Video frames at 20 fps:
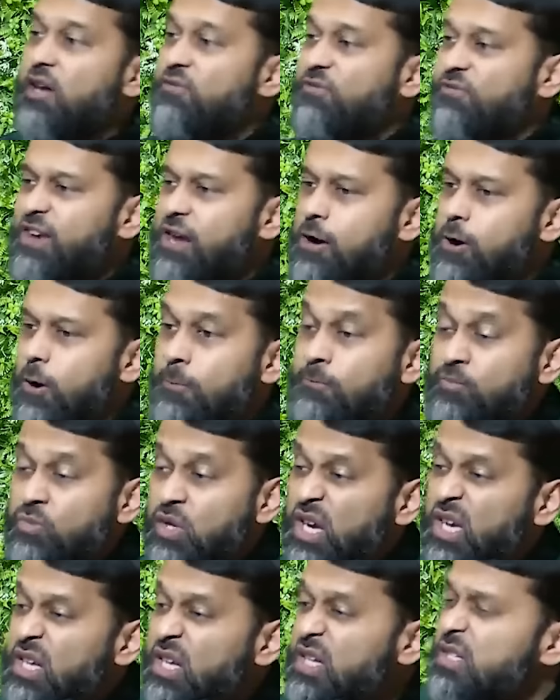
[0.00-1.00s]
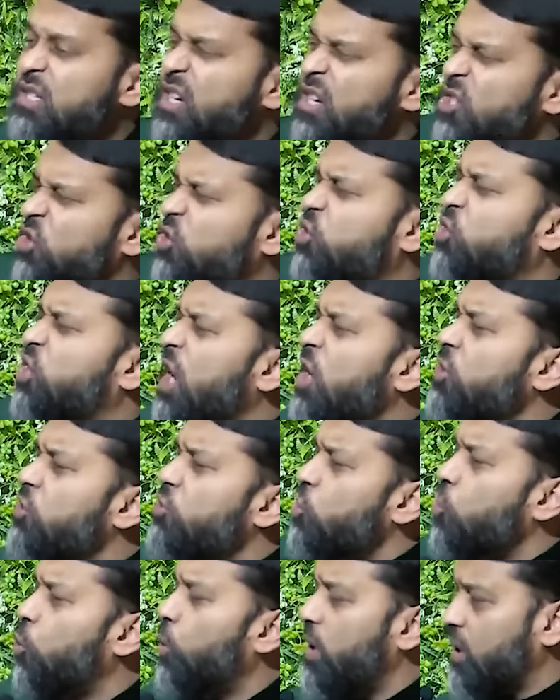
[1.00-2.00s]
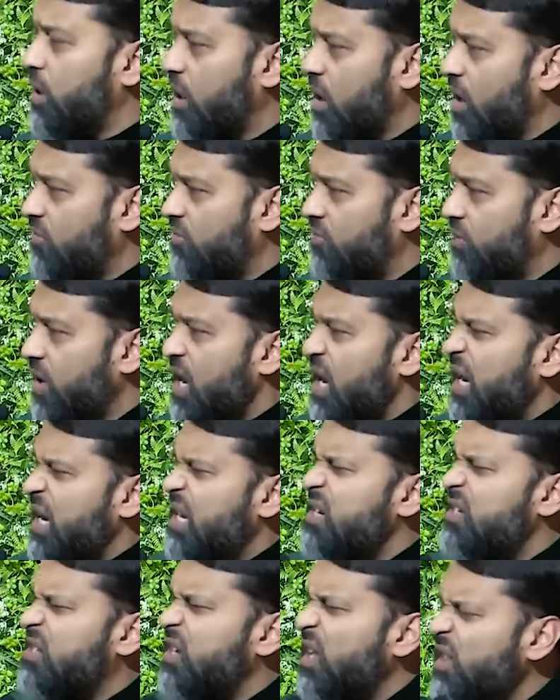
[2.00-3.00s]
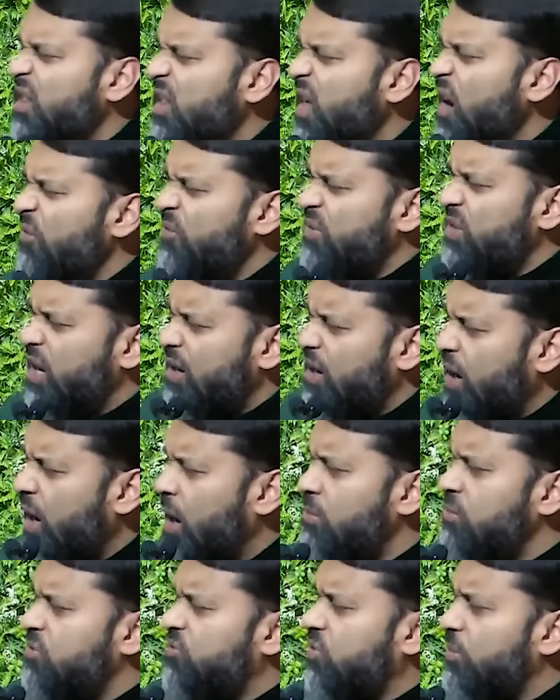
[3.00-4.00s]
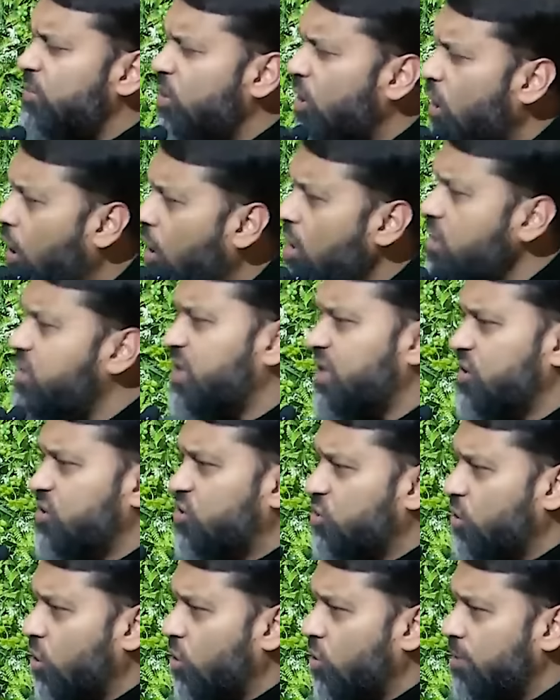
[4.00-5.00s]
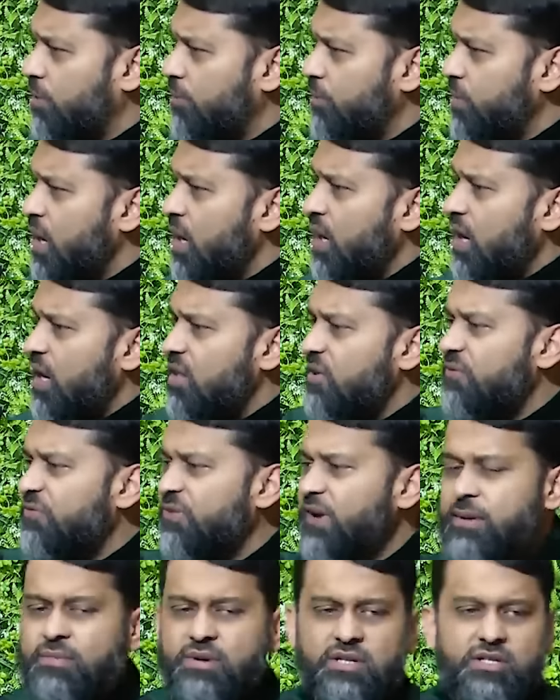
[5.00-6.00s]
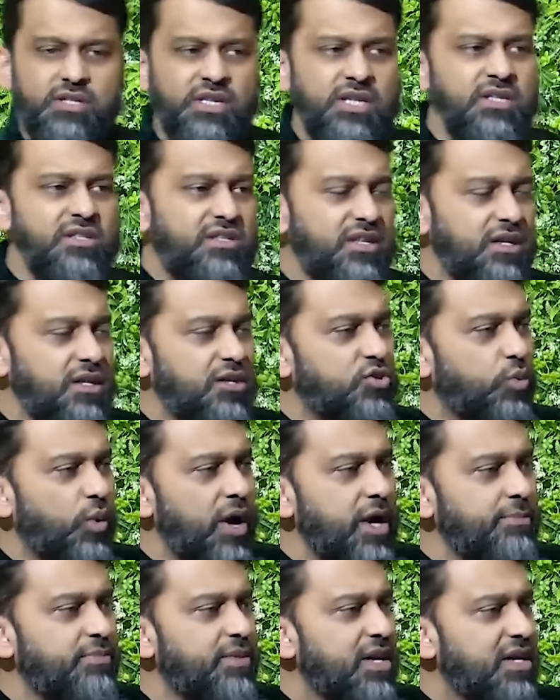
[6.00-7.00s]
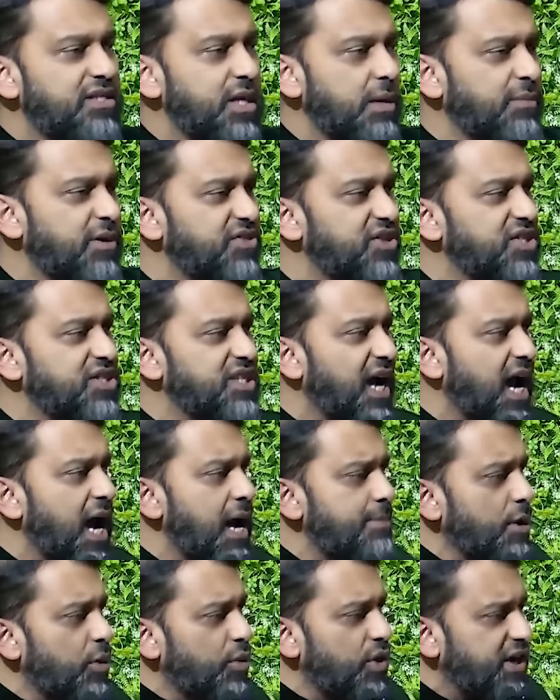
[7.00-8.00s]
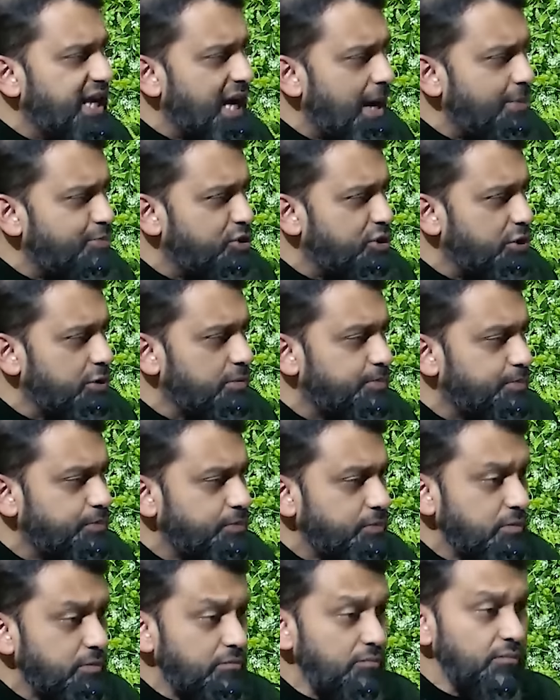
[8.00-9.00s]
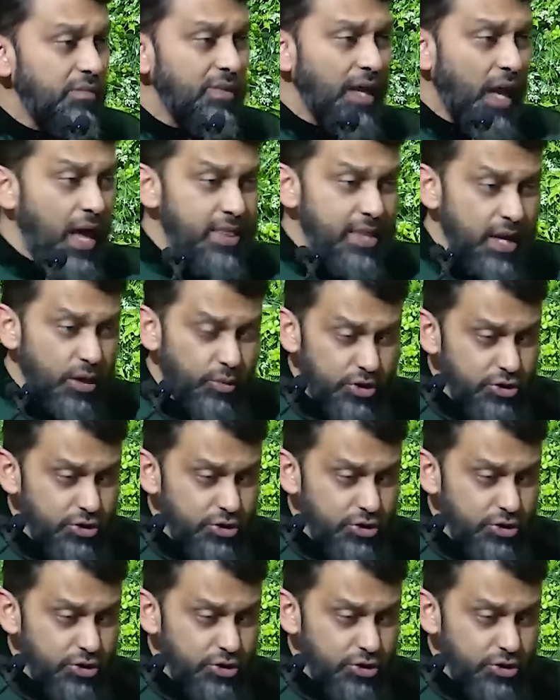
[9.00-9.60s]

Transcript: fear. It is a genuine love. It is a love that comes from the heart and soul. In the famous incident when some of the Sahaba were captured and they were